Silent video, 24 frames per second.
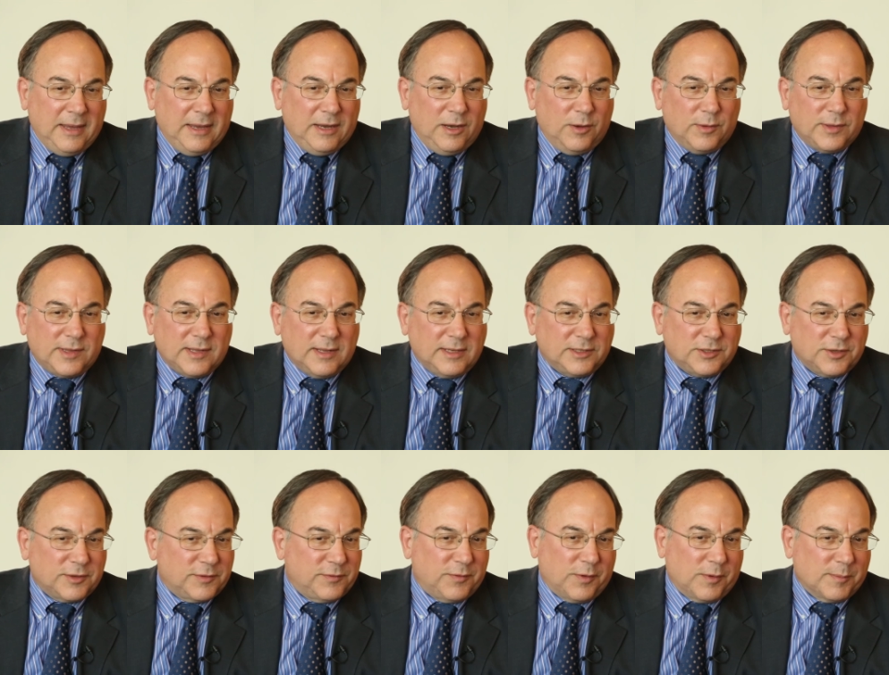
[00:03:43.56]
You know, it's not
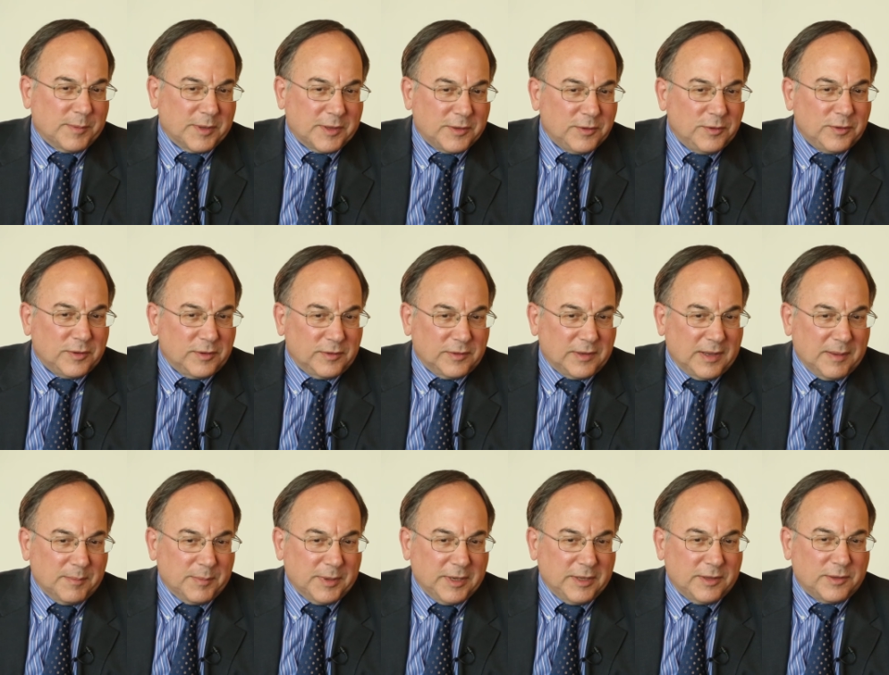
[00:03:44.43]
just pharmaceutical
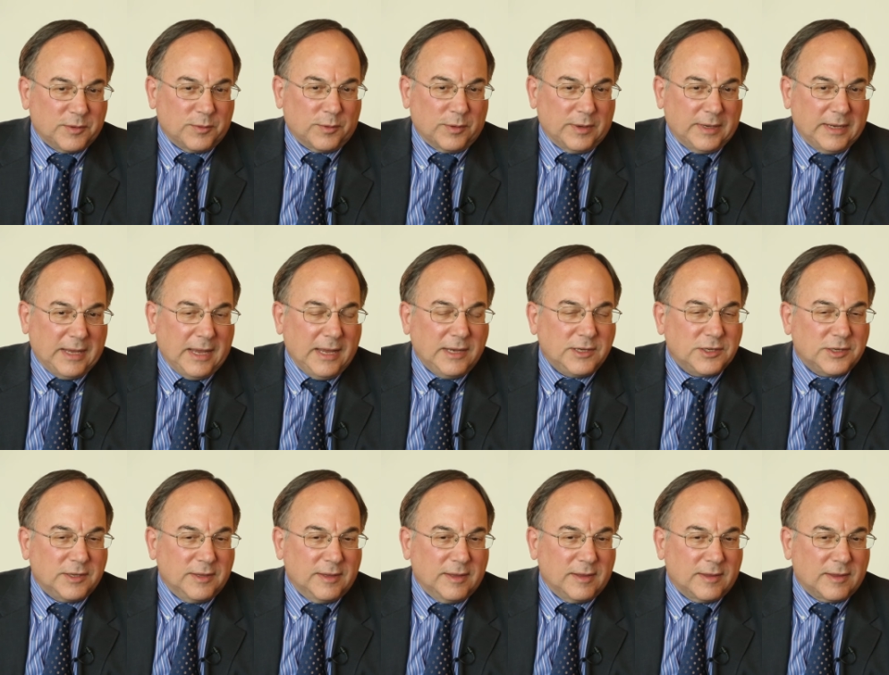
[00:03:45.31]
companies who are
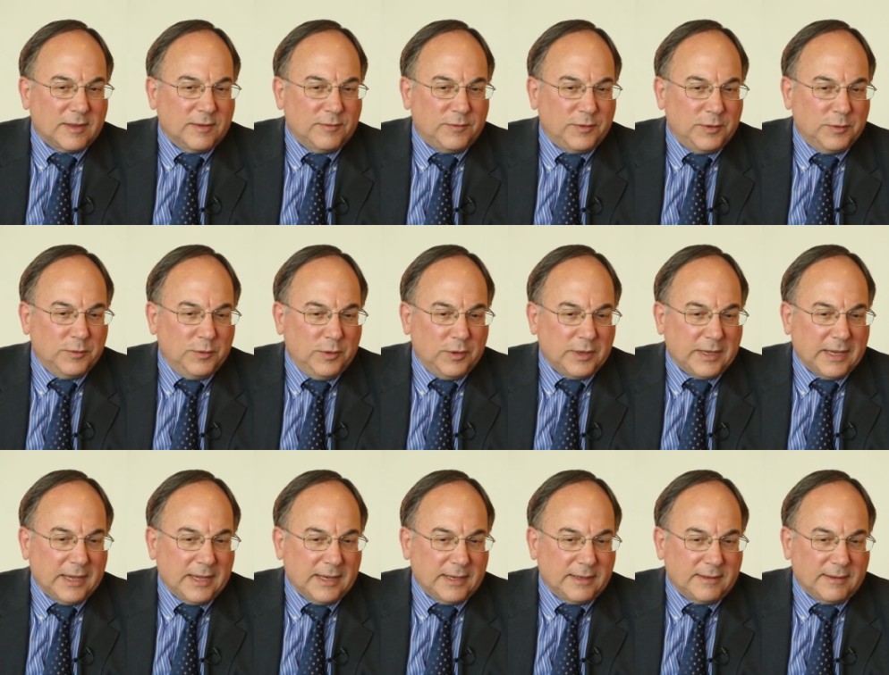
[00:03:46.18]
engaged in this. If you
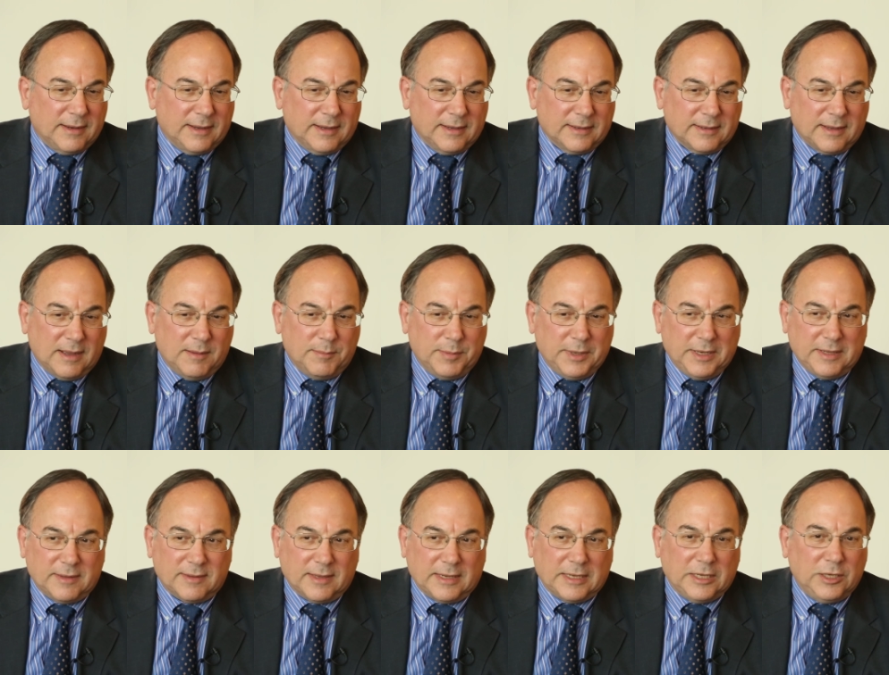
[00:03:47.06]
look at uh,
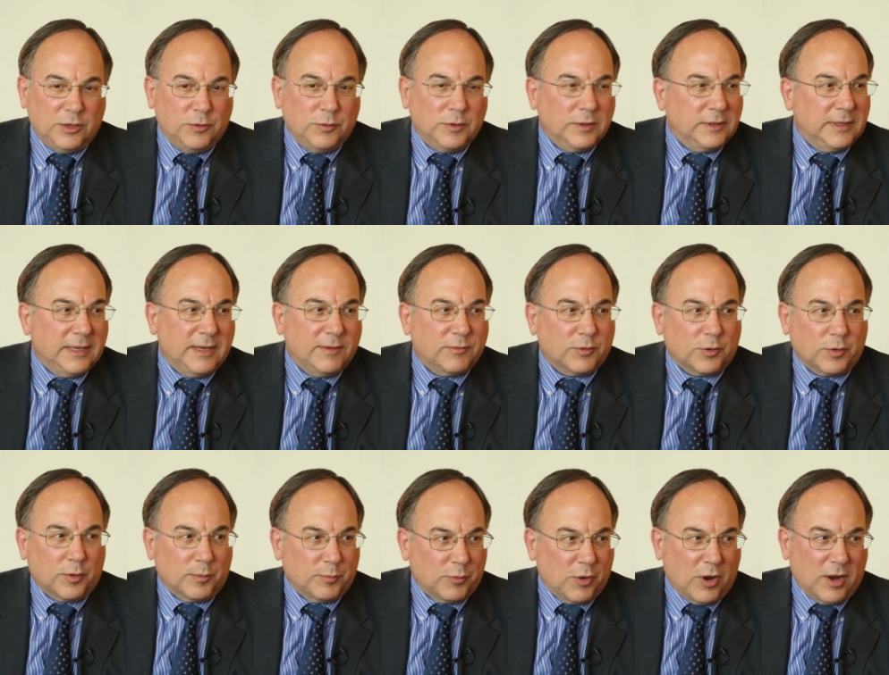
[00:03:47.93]
companies like Unilever
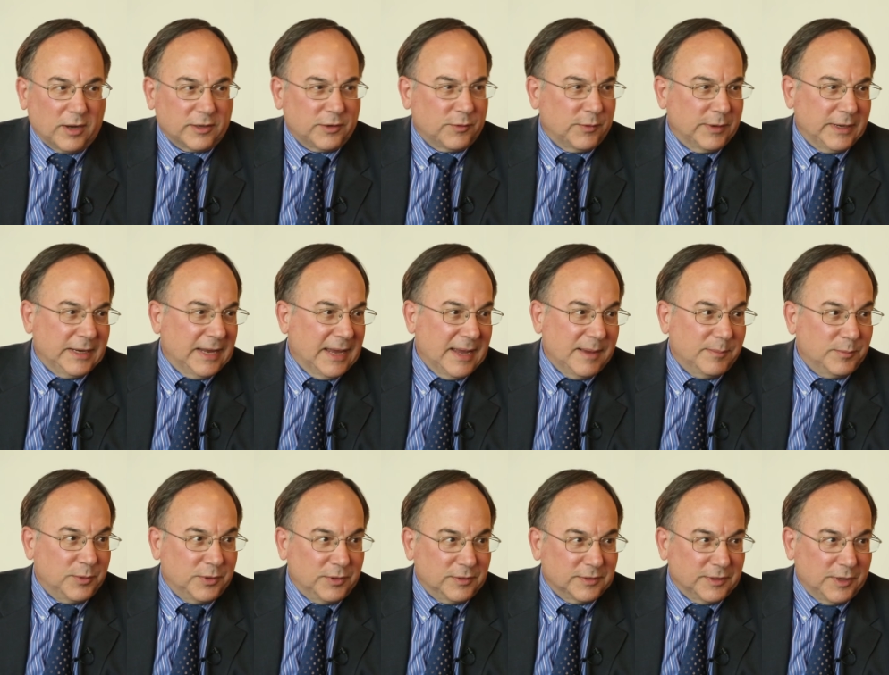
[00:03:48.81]
or Procter &
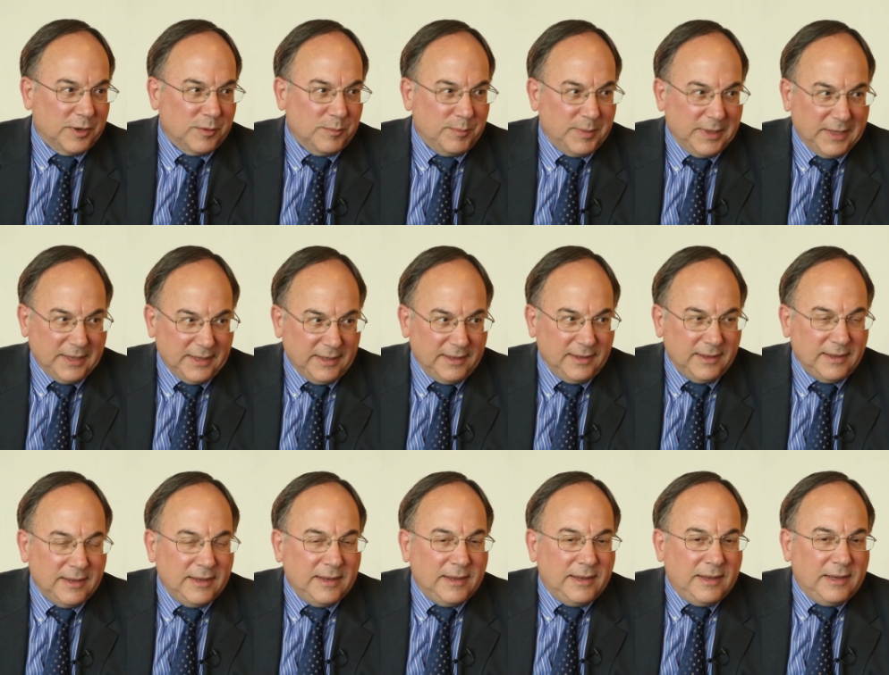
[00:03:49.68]
Gamble, you know, big
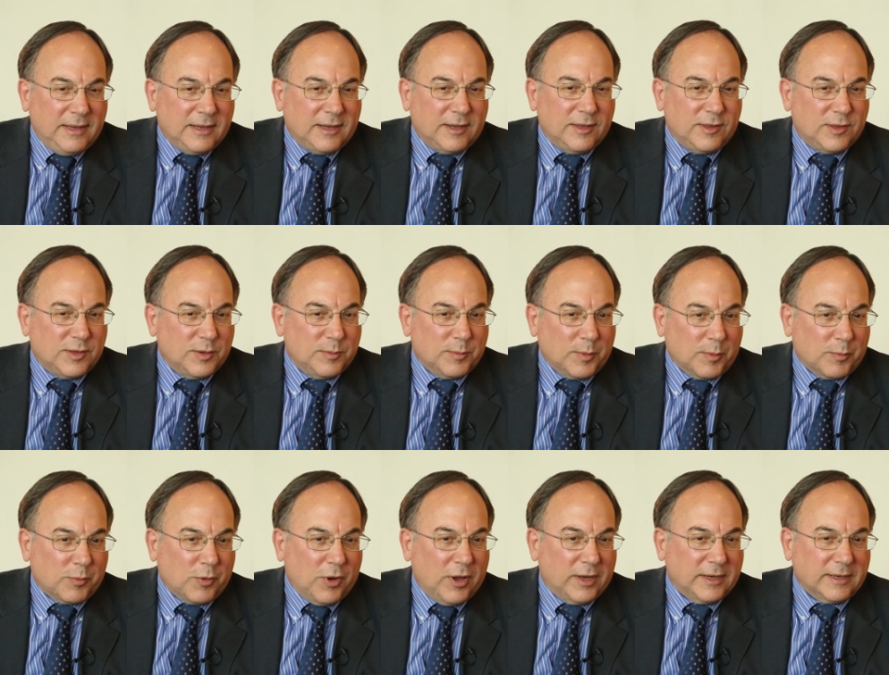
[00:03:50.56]
consumer
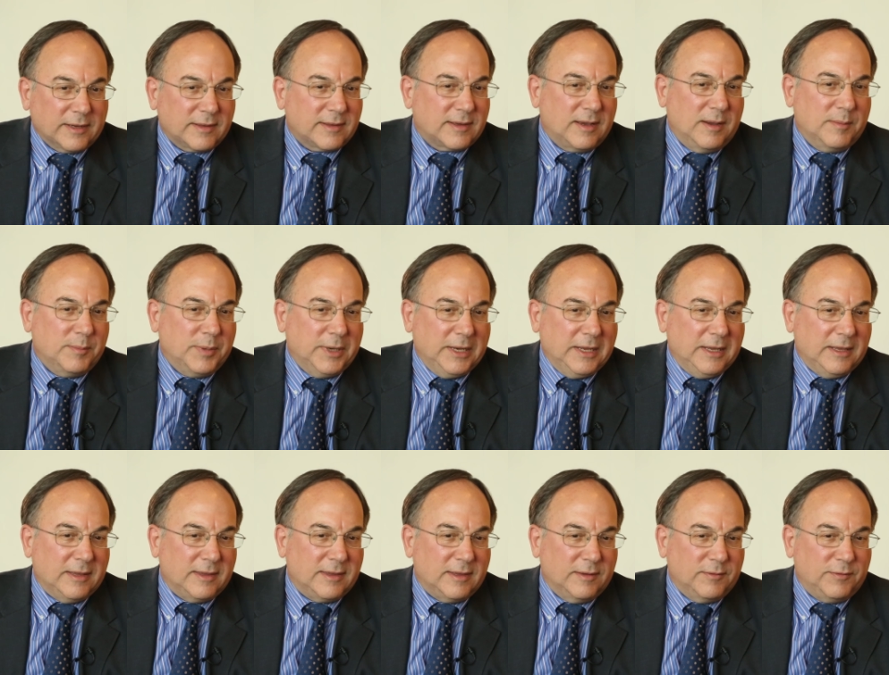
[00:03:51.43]
products
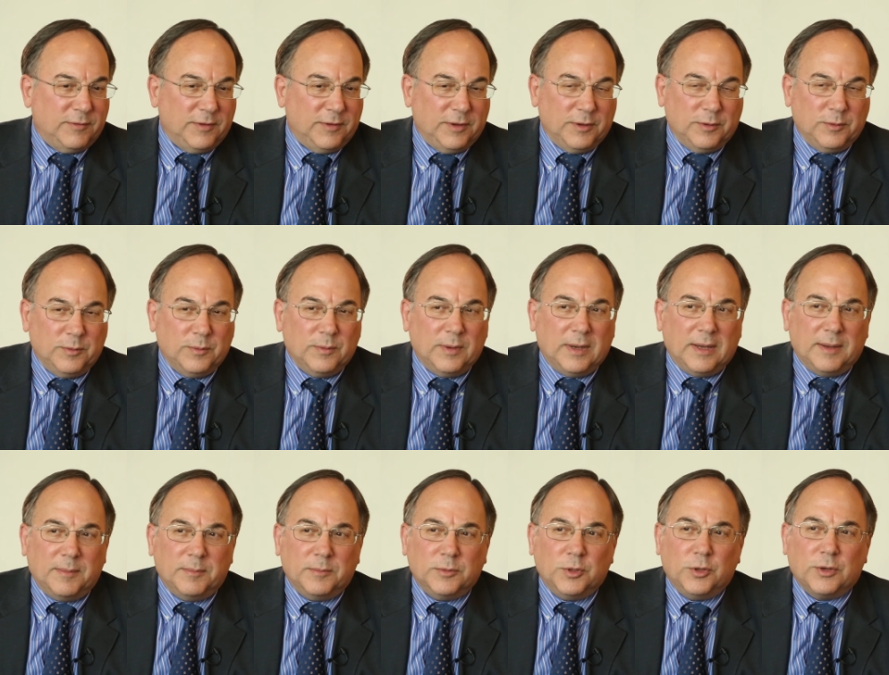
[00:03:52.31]
companies, if you
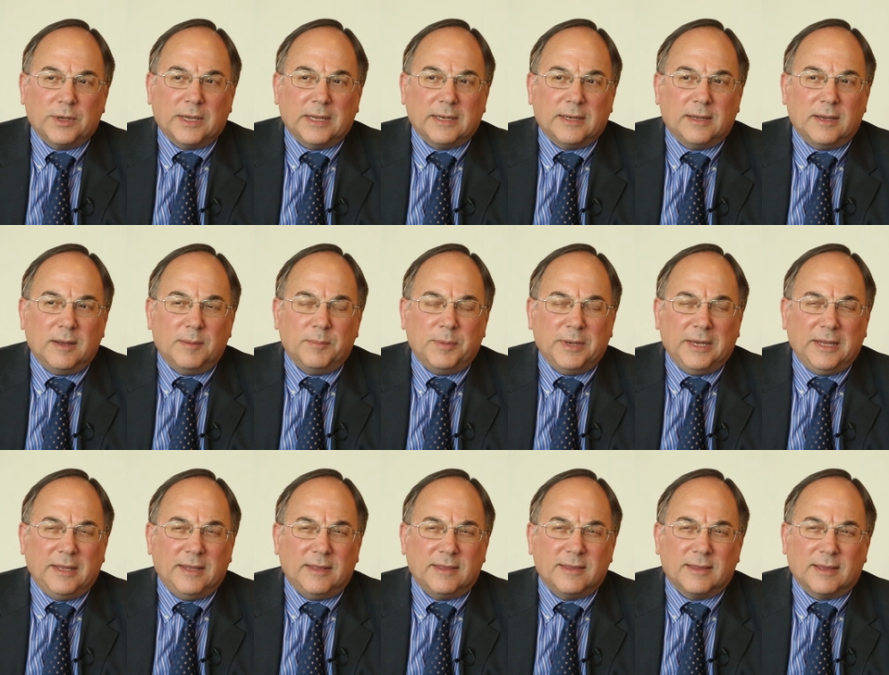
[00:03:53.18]
um, look at
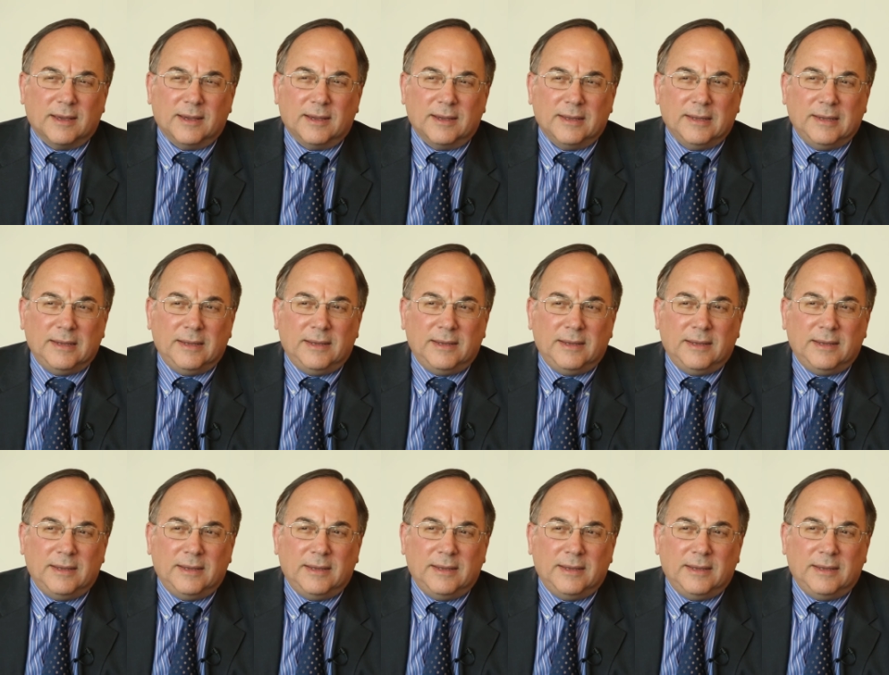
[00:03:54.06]
companies uh,